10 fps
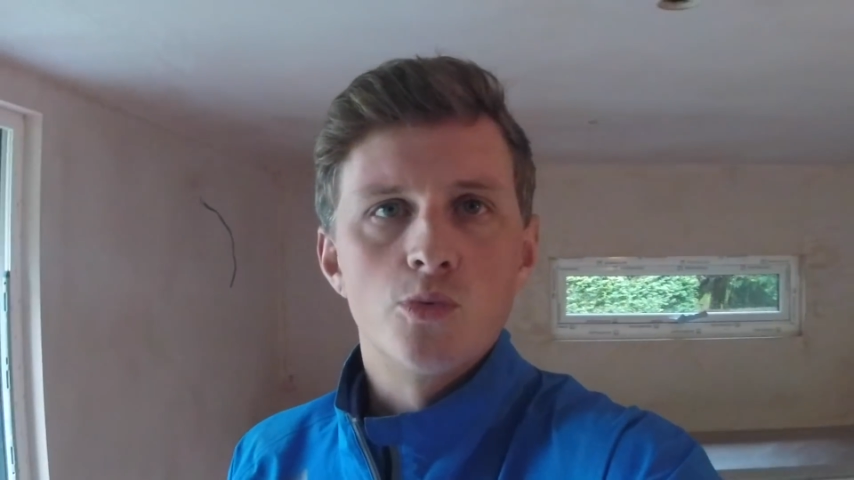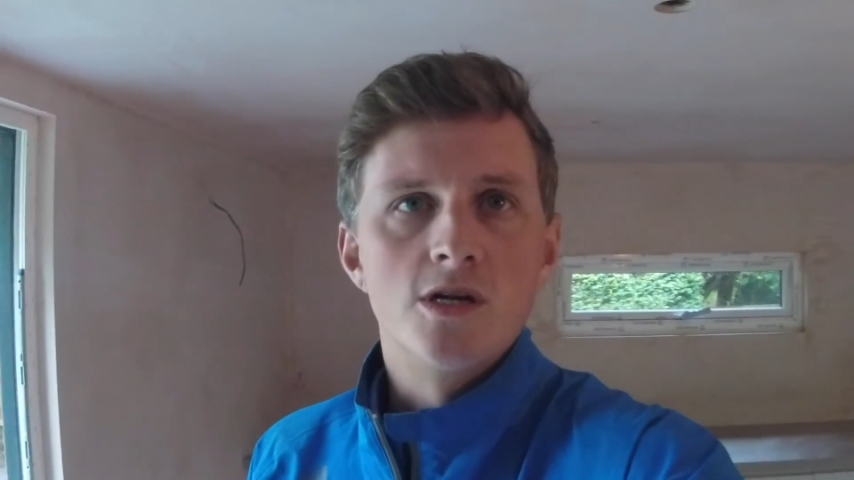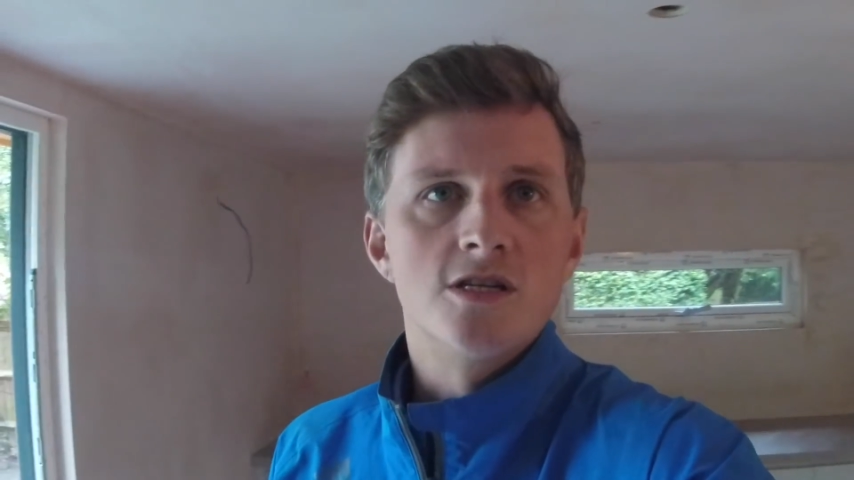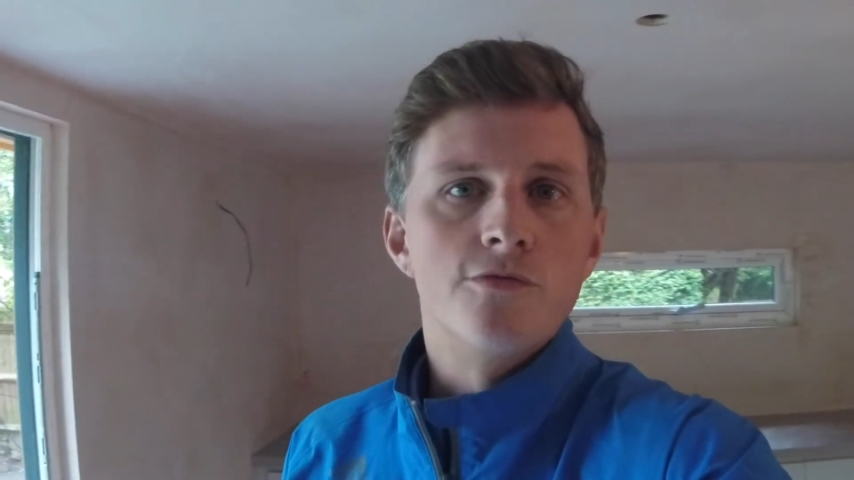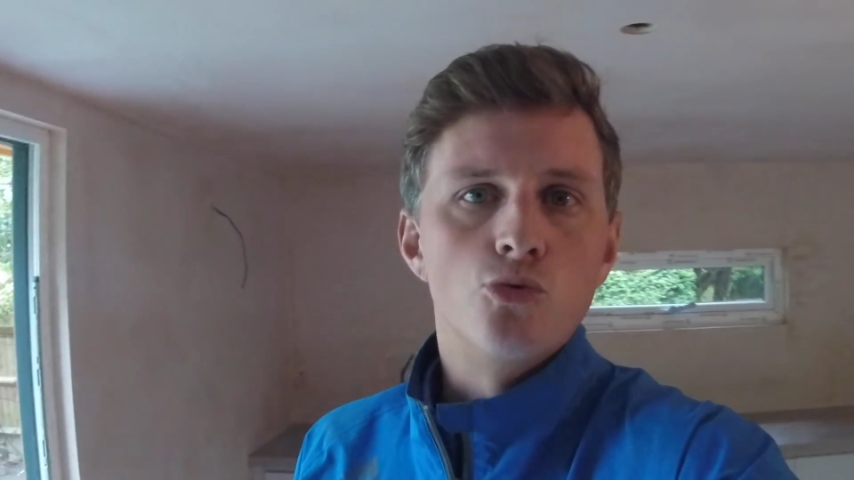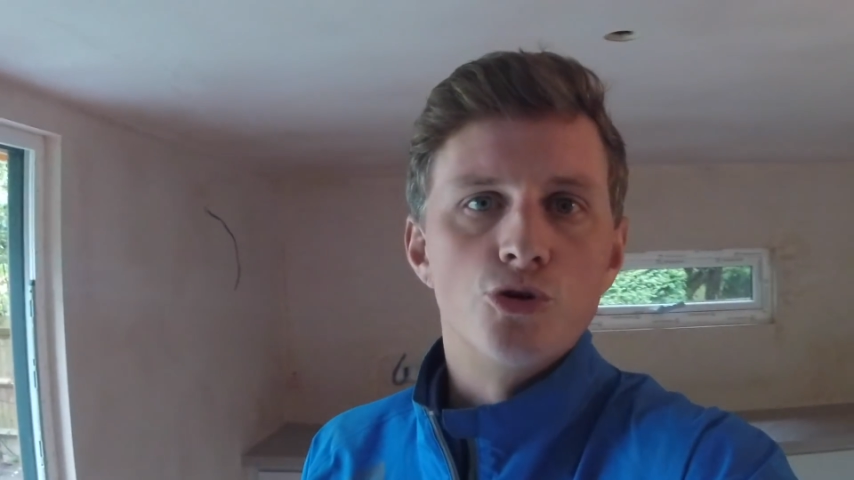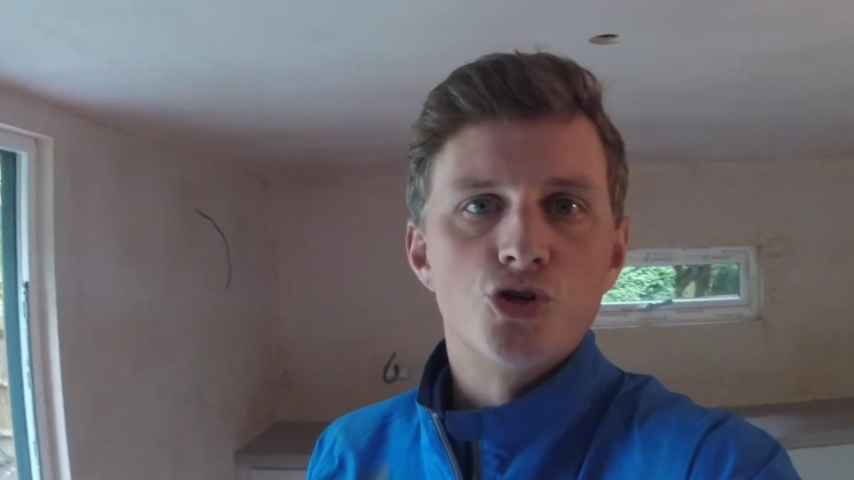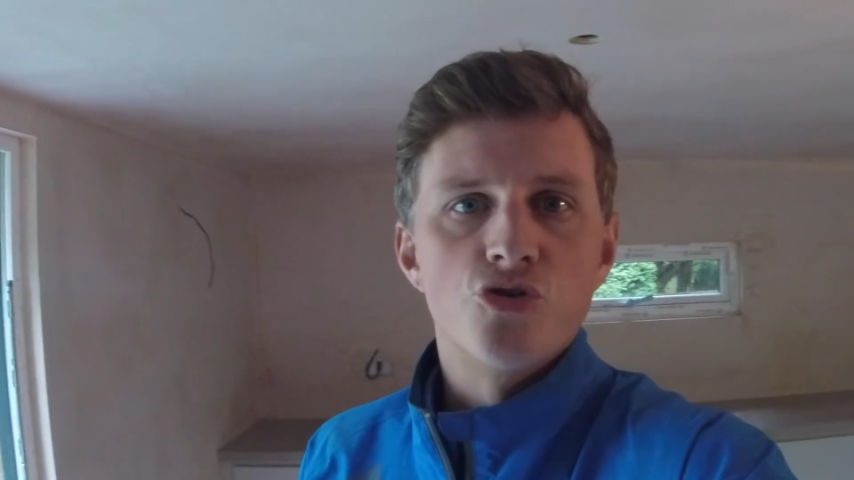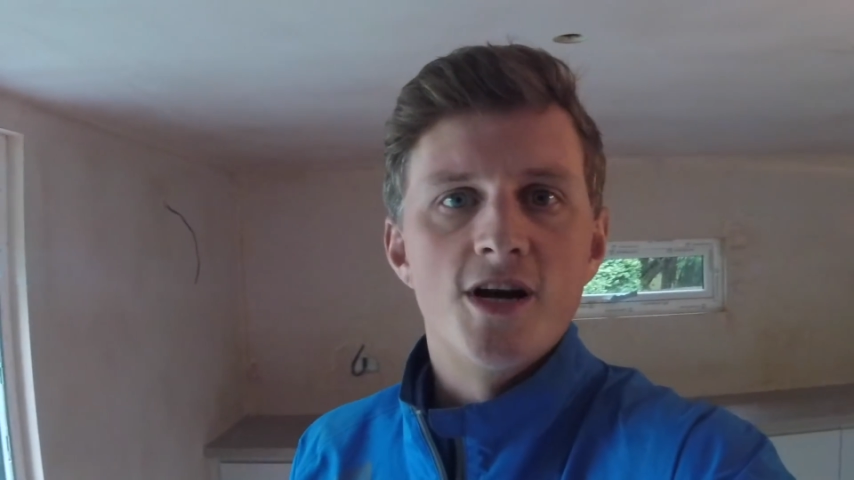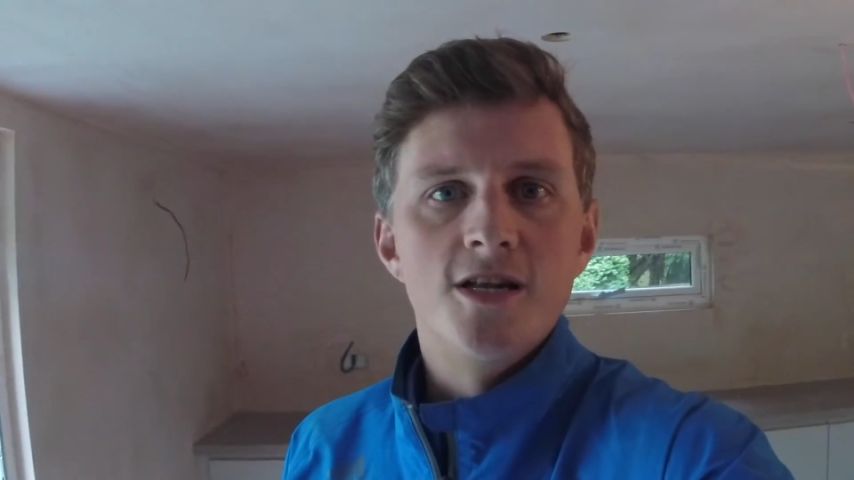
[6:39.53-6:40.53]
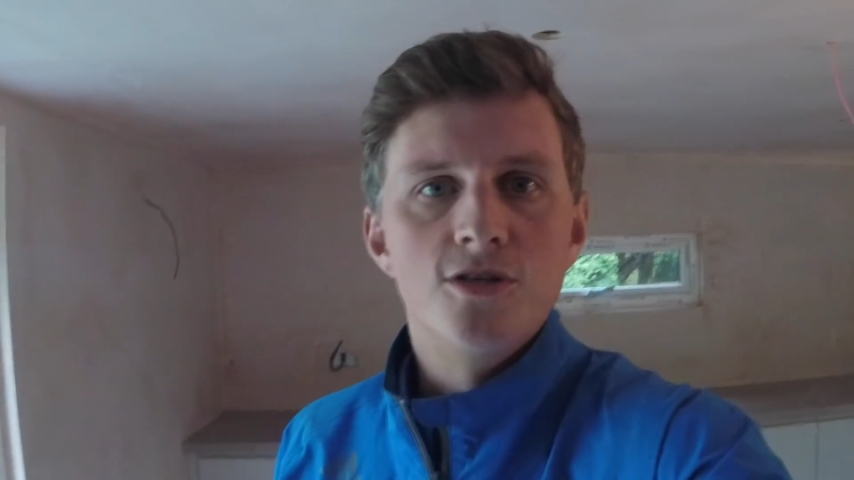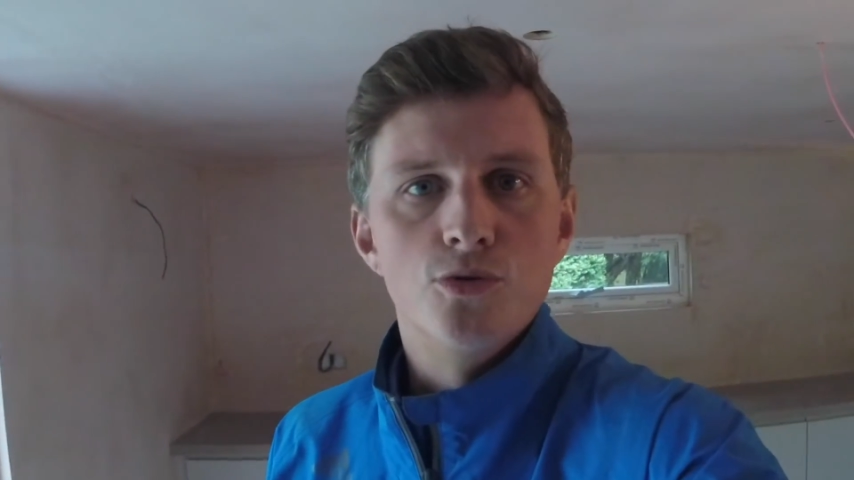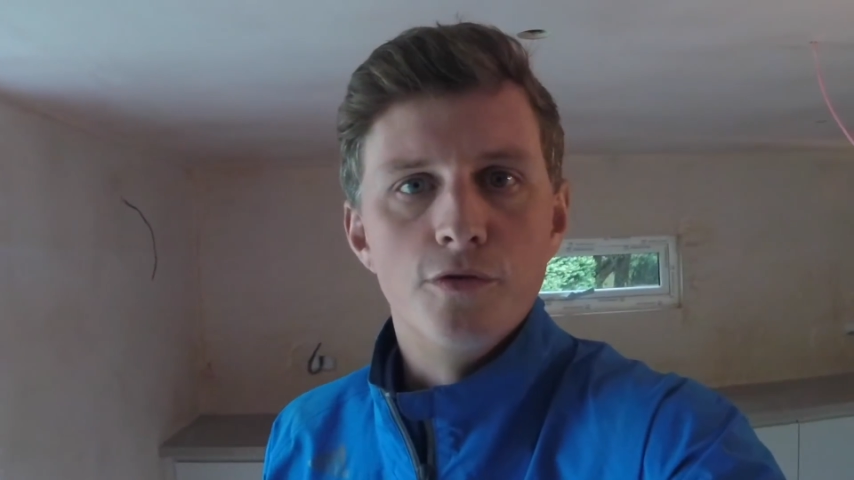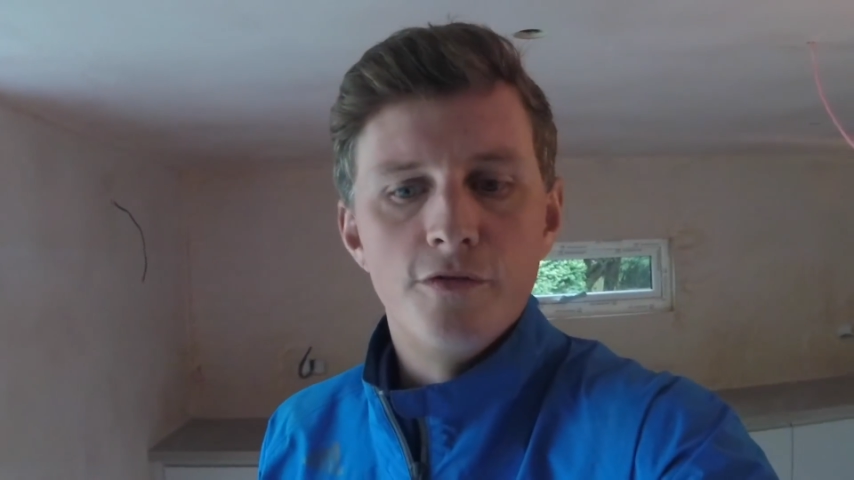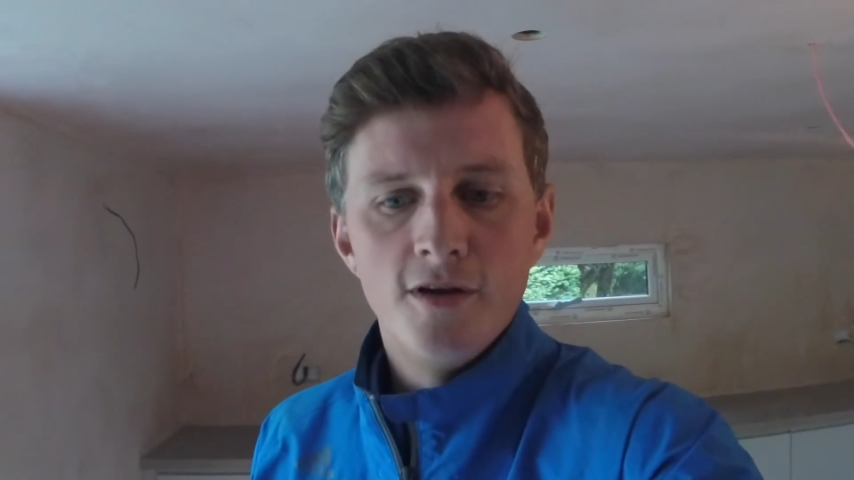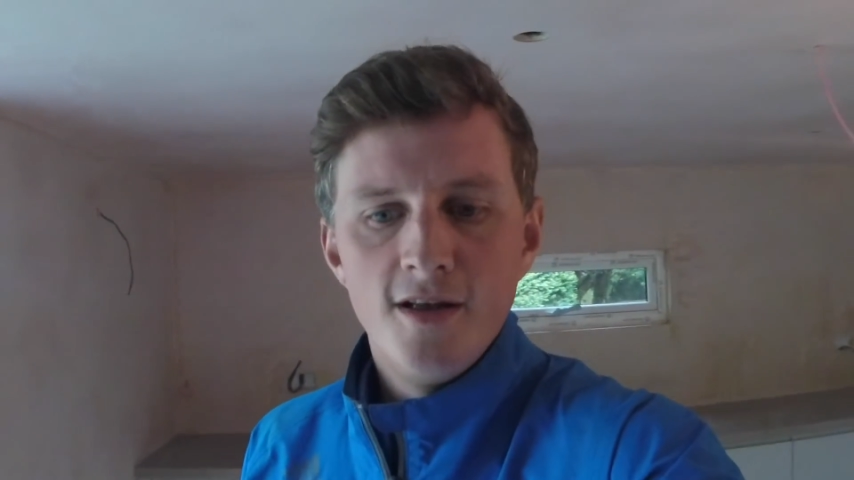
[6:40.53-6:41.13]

weeks if all the trades sort of